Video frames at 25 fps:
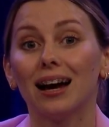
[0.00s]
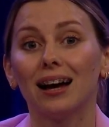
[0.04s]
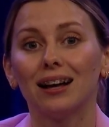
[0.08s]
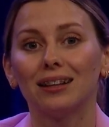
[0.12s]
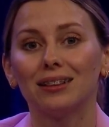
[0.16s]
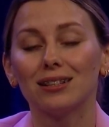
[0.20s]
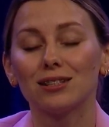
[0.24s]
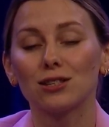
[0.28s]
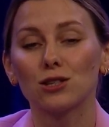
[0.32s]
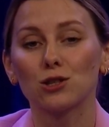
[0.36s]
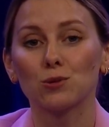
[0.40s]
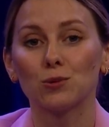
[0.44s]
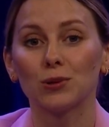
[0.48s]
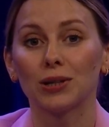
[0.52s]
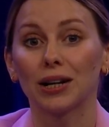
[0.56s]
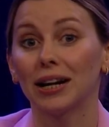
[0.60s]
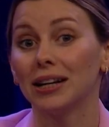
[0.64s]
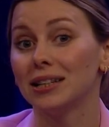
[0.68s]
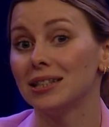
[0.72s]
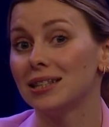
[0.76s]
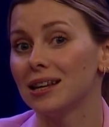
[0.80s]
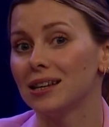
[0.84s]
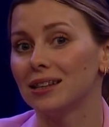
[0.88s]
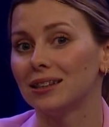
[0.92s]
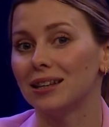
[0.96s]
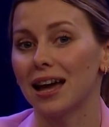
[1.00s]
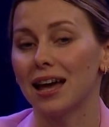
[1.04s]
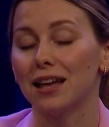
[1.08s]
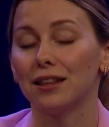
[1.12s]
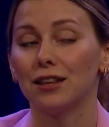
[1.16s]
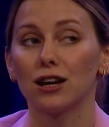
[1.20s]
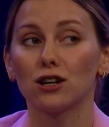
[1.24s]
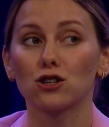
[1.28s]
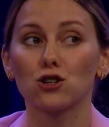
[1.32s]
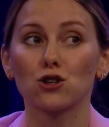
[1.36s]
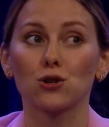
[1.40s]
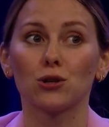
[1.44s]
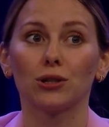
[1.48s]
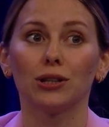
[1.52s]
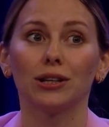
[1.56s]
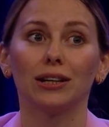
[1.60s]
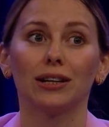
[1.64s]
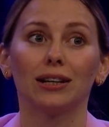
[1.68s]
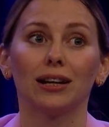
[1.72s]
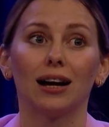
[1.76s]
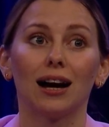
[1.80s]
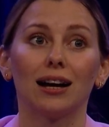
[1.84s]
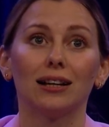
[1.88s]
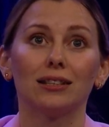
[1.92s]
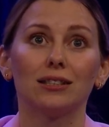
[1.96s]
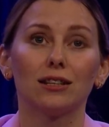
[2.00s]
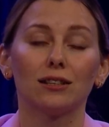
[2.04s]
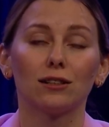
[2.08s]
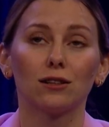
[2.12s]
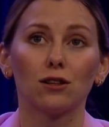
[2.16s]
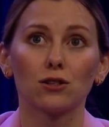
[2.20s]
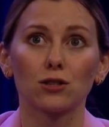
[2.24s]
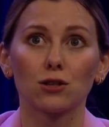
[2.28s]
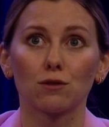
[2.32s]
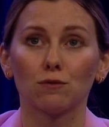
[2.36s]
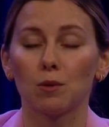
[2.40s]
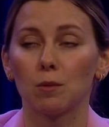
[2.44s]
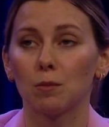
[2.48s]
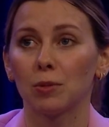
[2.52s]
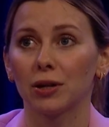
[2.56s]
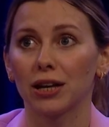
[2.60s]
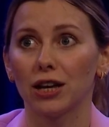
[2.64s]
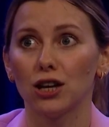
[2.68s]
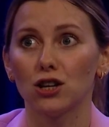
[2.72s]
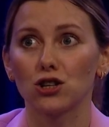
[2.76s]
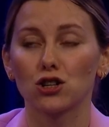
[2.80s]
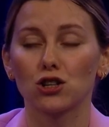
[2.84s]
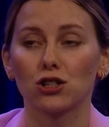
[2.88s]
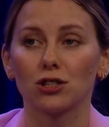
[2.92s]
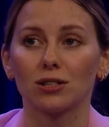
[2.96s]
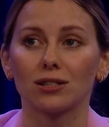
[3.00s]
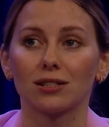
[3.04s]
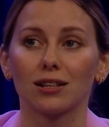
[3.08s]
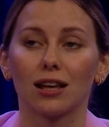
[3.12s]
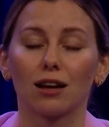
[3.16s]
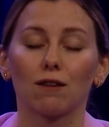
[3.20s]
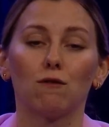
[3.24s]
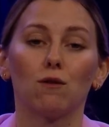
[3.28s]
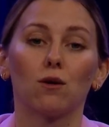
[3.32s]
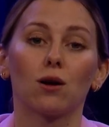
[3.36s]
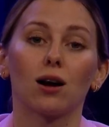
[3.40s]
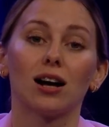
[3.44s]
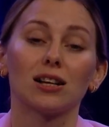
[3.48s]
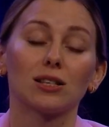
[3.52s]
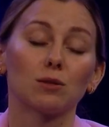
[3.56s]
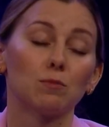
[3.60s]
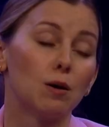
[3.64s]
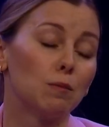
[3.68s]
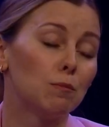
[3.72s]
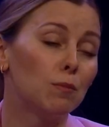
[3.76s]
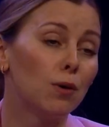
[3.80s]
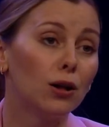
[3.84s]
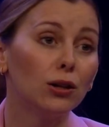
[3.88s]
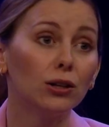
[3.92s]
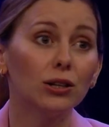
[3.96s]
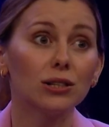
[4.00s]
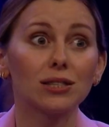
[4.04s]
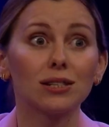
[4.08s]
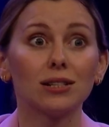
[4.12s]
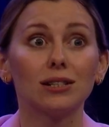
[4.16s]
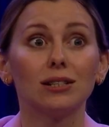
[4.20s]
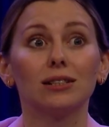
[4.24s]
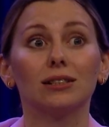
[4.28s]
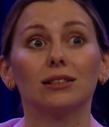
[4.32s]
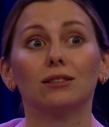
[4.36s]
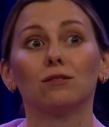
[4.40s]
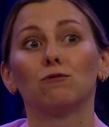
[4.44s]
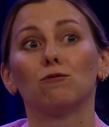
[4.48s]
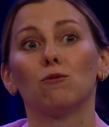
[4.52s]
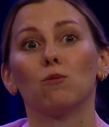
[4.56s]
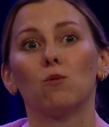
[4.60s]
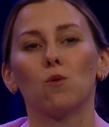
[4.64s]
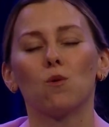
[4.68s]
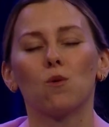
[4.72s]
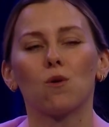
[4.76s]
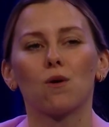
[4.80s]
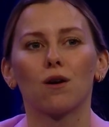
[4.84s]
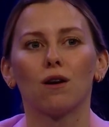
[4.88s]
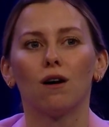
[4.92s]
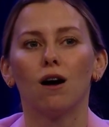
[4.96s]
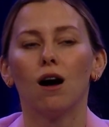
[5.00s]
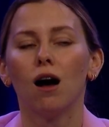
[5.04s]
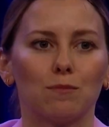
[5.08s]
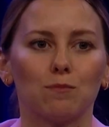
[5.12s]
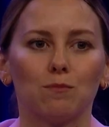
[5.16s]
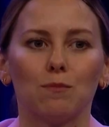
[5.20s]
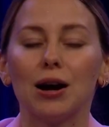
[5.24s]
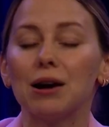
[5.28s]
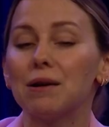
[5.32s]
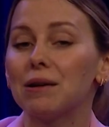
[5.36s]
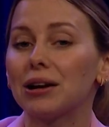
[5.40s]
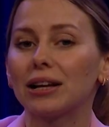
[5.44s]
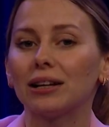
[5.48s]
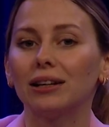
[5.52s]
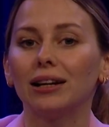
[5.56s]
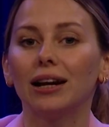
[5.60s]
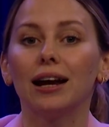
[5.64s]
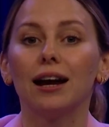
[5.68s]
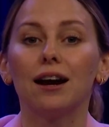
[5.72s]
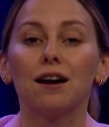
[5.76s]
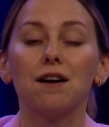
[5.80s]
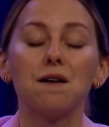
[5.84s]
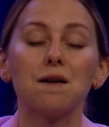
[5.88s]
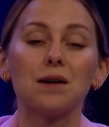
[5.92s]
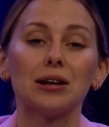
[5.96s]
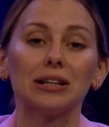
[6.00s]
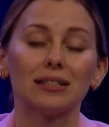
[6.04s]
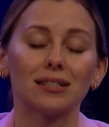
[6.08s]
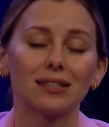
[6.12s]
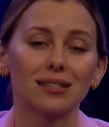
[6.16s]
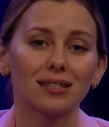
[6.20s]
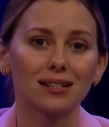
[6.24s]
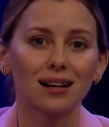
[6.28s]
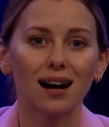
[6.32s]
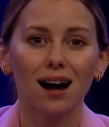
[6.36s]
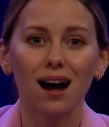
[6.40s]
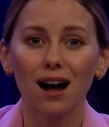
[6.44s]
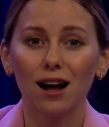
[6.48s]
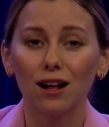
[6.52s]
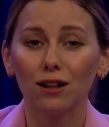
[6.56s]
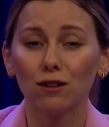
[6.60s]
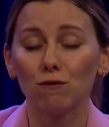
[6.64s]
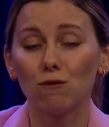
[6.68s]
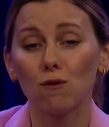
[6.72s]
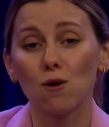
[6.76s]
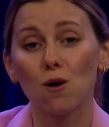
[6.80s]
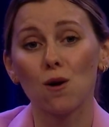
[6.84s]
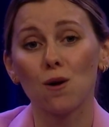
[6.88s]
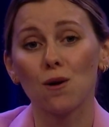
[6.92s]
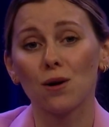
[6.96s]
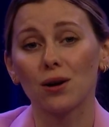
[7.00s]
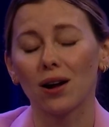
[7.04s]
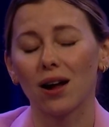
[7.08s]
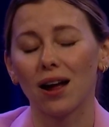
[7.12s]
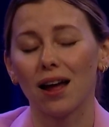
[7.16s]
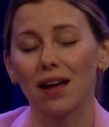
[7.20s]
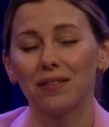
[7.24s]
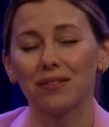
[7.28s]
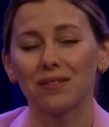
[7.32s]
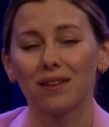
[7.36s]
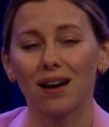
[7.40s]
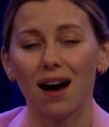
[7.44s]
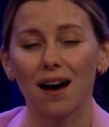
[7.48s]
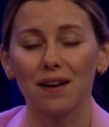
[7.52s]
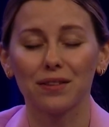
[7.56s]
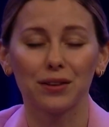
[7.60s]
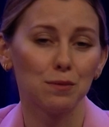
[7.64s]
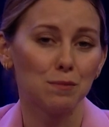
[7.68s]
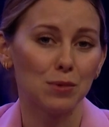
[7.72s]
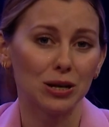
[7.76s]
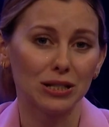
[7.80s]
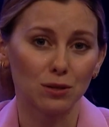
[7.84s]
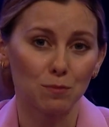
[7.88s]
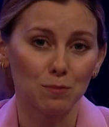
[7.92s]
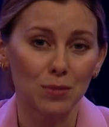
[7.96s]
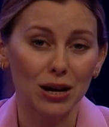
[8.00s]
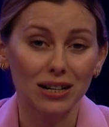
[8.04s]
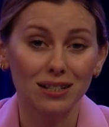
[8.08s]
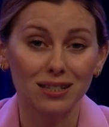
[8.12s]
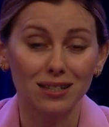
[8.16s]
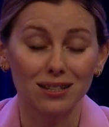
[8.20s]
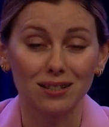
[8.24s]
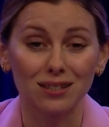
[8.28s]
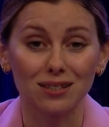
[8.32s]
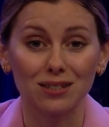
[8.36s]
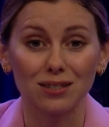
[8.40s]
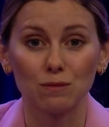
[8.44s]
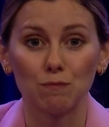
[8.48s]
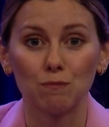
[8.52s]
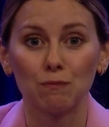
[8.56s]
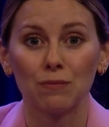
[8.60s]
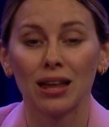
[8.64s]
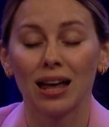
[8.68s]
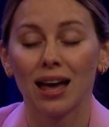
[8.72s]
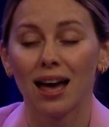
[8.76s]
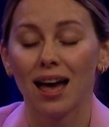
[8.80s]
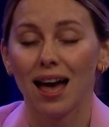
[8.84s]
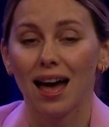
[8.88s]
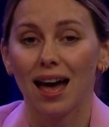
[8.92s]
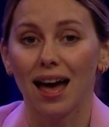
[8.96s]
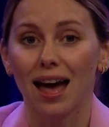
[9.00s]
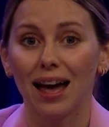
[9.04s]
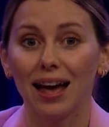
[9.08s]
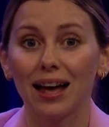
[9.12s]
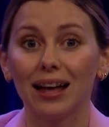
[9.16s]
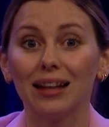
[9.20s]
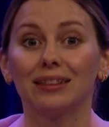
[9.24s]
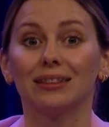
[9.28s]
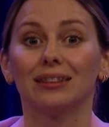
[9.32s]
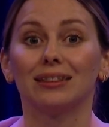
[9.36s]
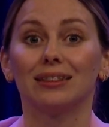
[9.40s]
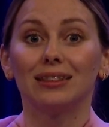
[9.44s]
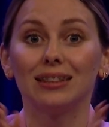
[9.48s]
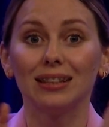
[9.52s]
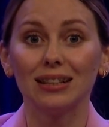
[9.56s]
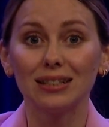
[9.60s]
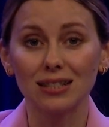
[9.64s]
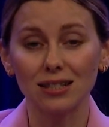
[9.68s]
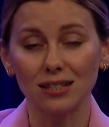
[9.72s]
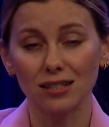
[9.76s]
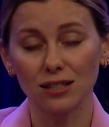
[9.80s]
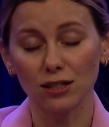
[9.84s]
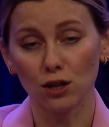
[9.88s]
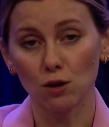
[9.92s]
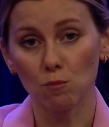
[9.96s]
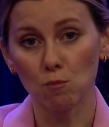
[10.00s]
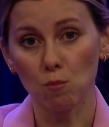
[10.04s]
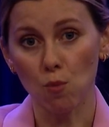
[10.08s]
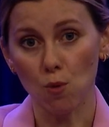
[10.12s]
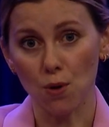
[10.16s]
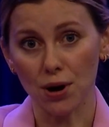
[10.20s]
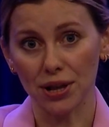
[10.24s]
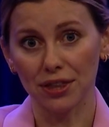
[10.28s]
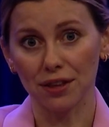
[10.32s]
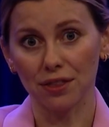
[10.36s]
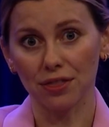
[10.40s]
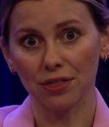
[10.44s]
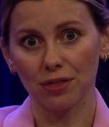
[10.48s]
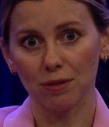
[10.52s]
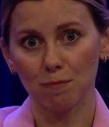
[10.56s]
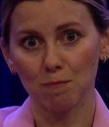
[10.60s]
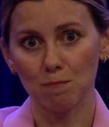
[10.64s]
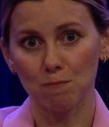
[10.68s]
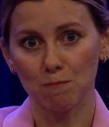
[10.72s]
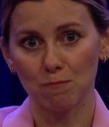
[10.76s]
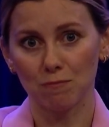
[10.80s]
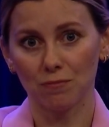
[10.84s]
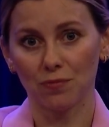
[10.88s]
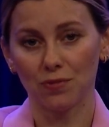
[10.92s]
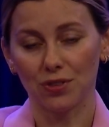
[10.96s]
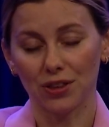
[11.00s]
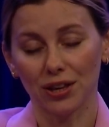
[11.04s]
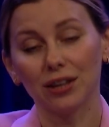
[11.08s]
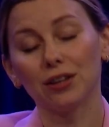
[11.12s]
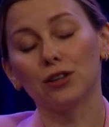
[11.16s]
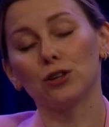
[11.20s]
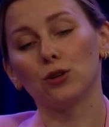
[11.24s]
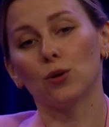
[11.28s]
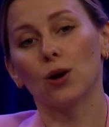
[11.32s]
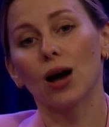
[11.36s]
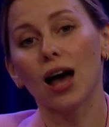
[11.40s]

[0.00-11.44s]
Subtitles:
this is what I did. And actually, I did lots of publications for Cosmopolitan, for Marie Claire, In Style, Vogue, and other amazing magazines. And this is an important thing.